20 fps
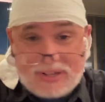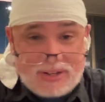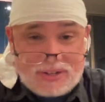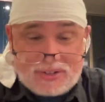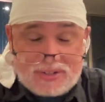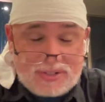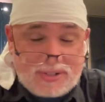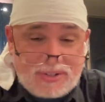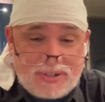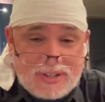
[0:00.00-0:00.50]

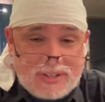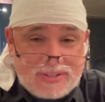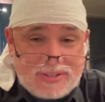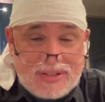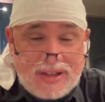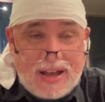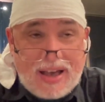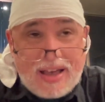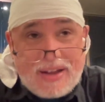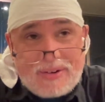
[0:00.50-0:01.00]
luxurious.
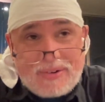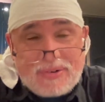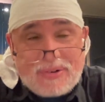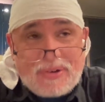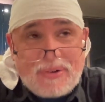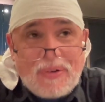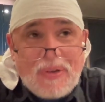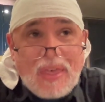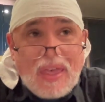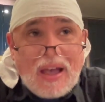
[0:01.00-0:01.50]
Now, I don't
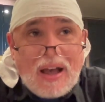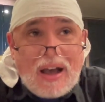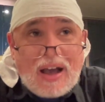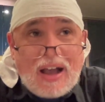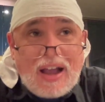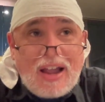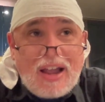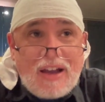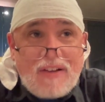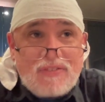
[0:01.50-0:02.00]
know.
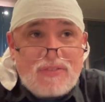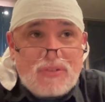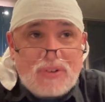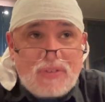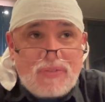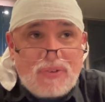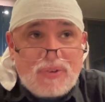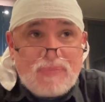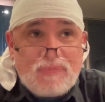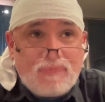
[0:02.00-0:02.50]
I have
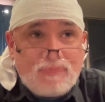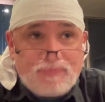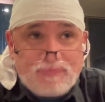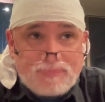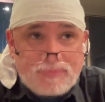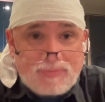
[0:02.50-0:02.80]
driven